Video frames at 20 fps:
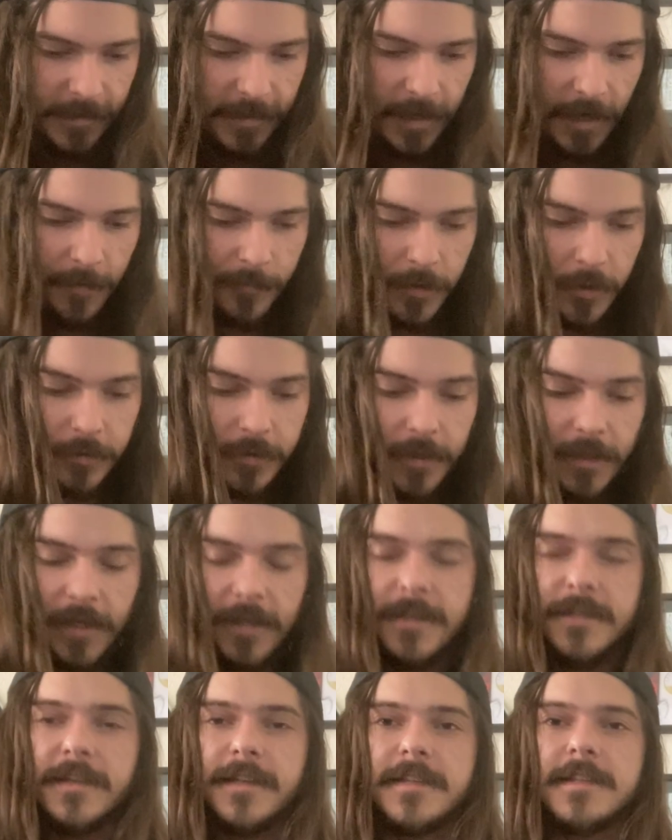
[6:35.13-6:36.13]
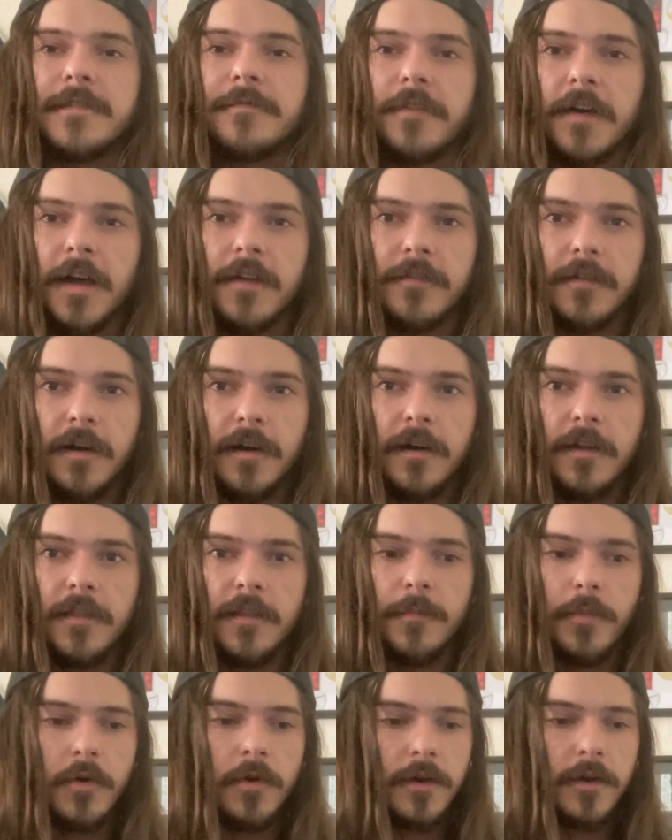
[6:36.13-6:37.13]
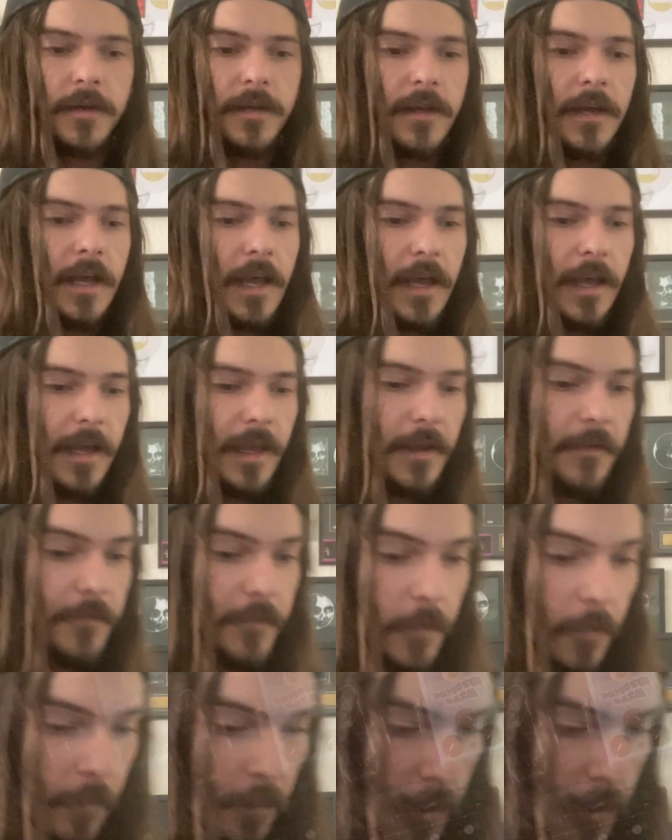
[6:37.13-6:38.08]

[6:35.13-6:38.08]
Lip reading: Combo Deluxe 65 on the board. If you